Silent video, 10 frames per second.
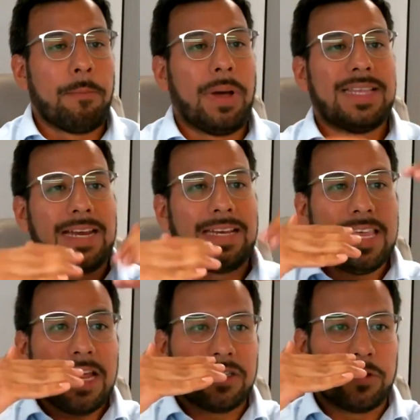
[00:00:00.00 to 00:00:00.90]
But the
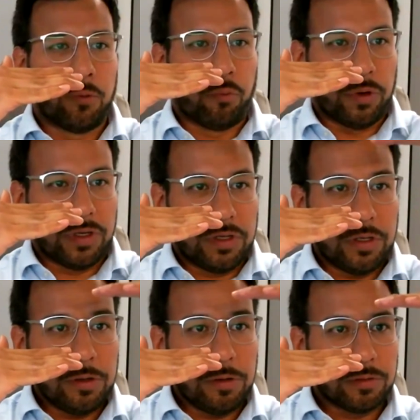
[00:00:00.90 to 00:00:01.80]
idea is to
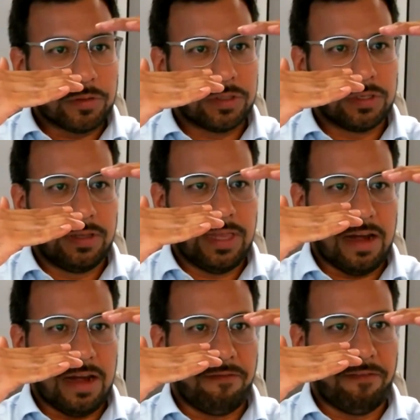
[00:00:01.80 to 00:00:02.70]
reduce
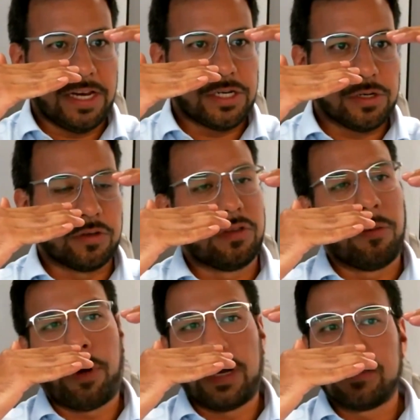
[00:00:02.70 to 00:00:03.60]
that inflation so the
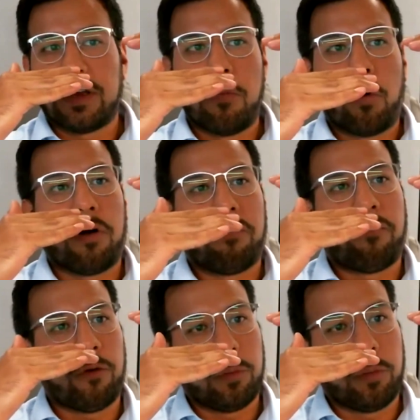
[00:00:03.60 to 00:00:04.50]
prices are more
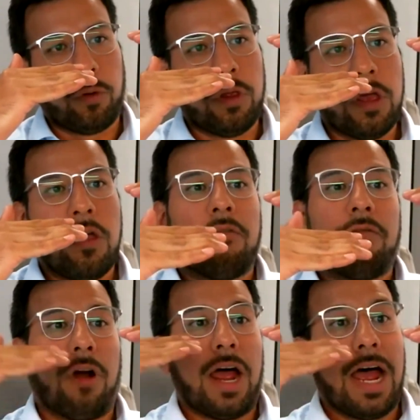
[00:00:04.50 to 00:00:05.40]
affordable for